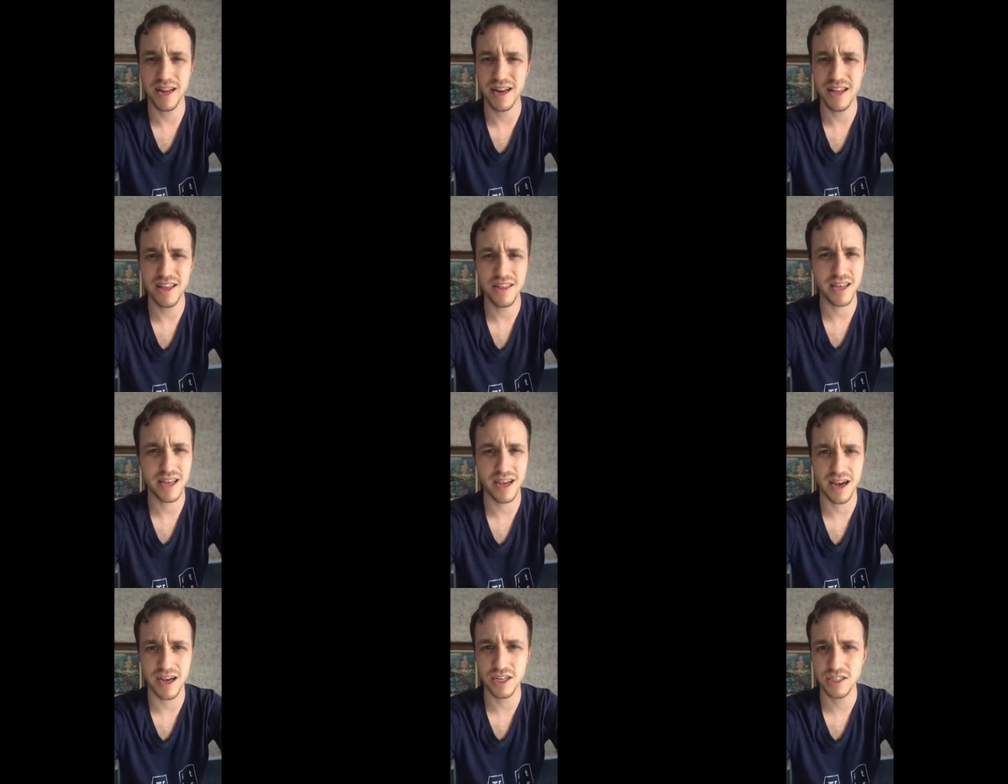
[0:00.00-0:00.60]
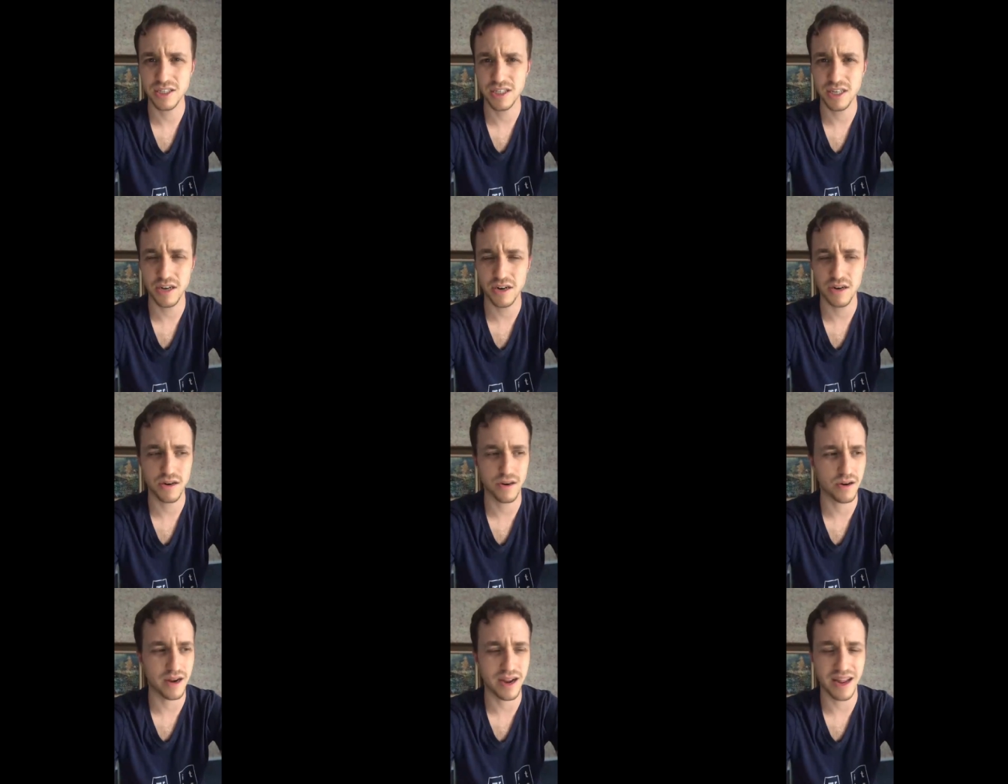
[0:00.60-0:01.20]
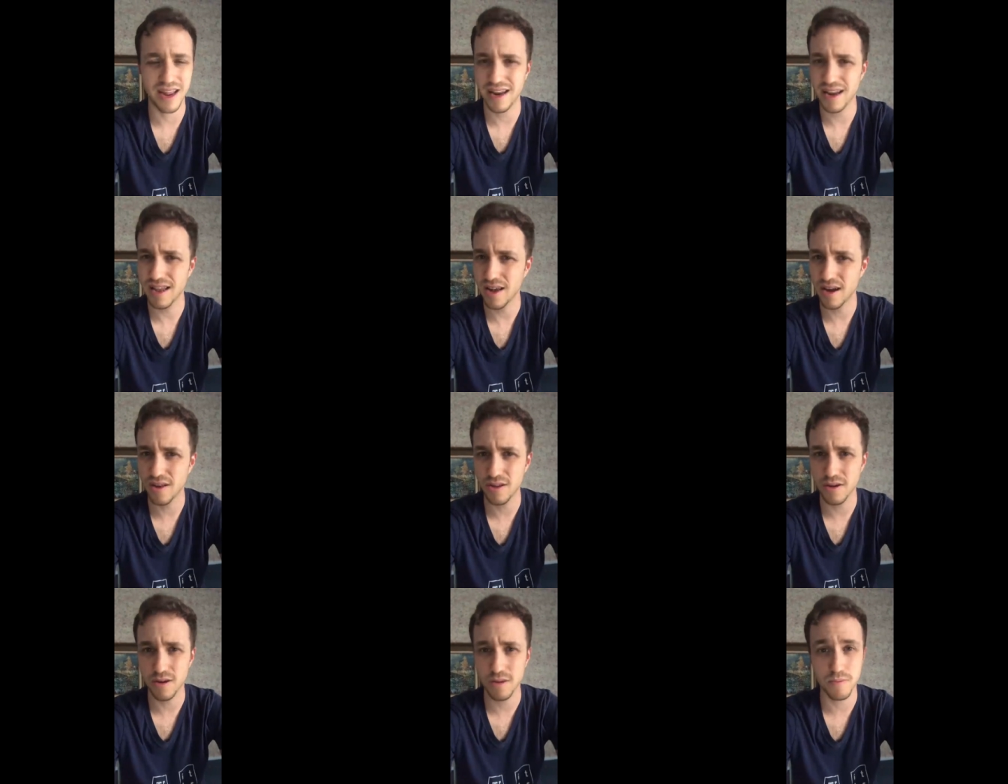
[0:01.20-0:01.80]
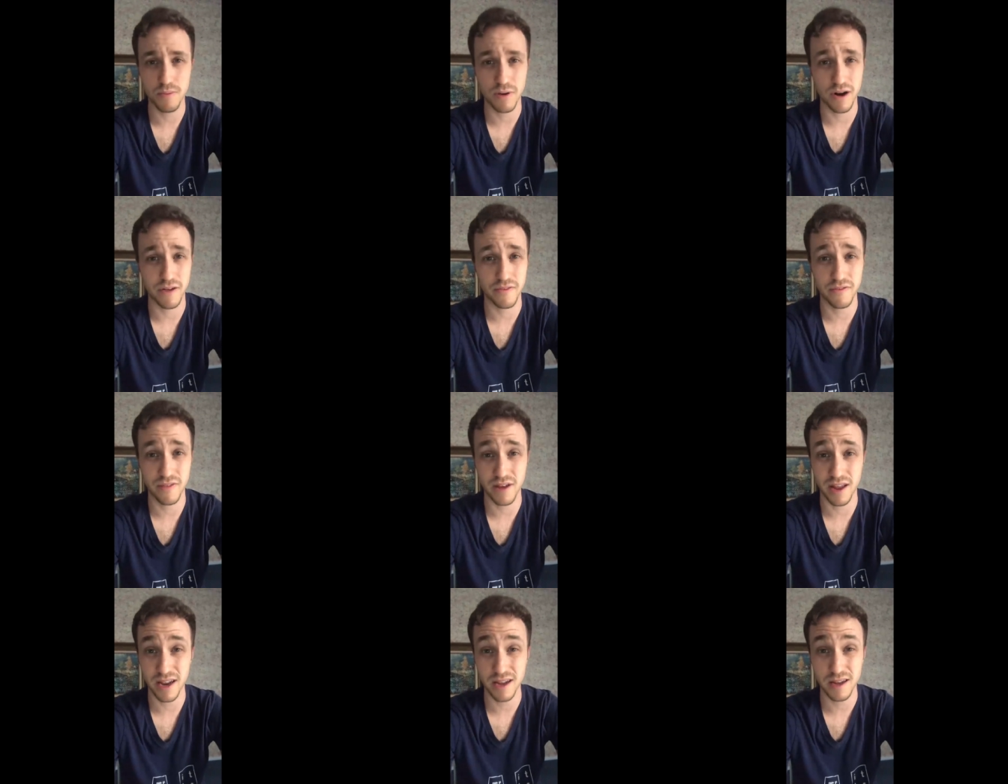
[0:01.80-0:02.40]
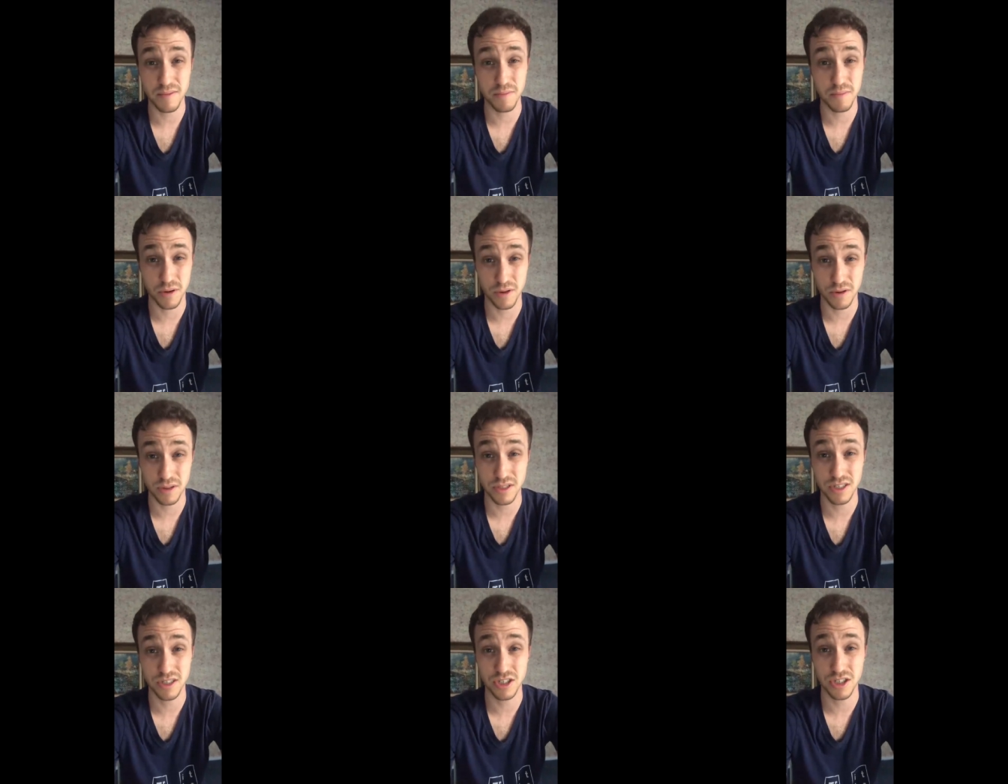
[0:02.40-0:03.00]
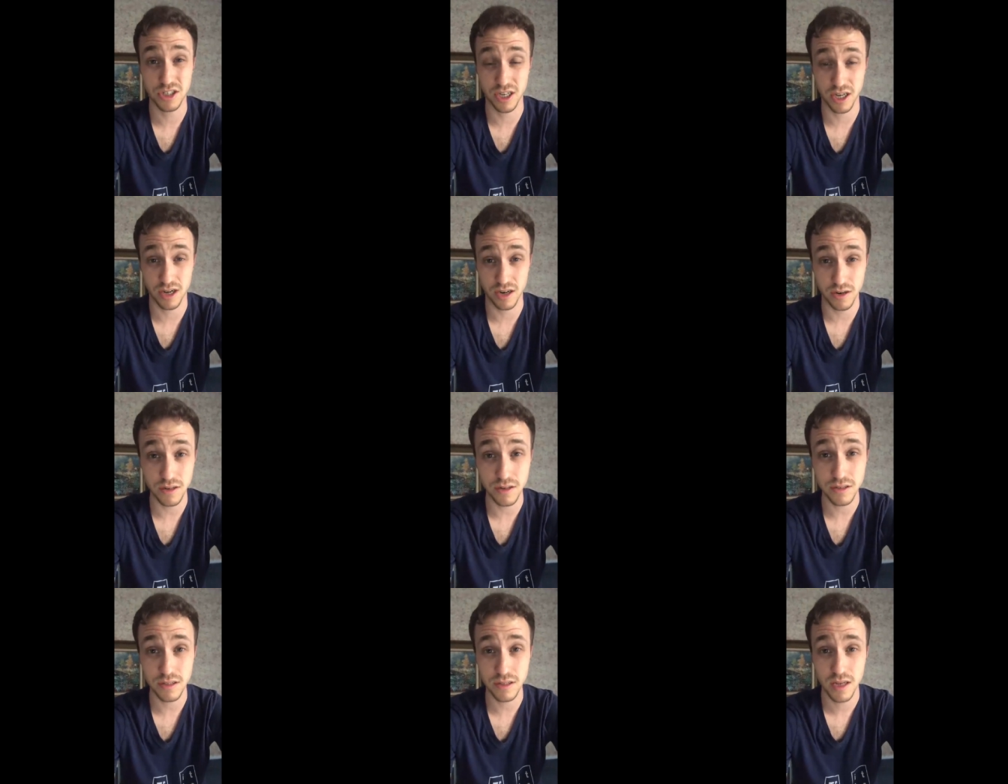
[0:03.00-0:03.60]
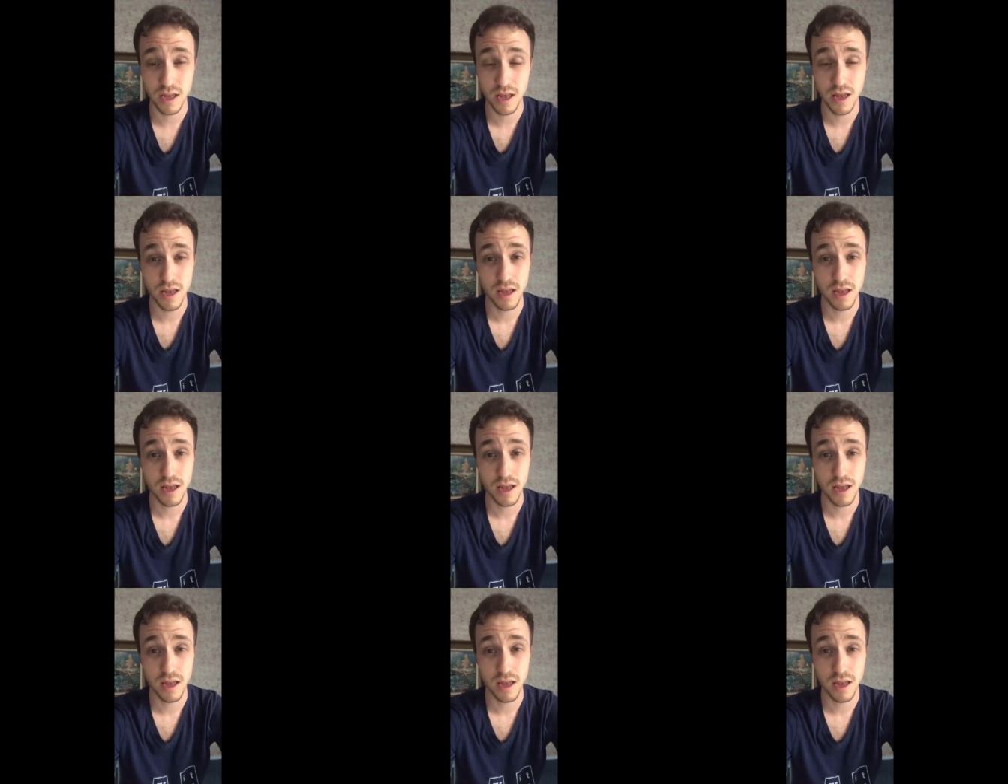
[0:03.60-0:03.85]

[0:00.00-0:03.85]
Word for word: Anything I share or any other prophetic person shares,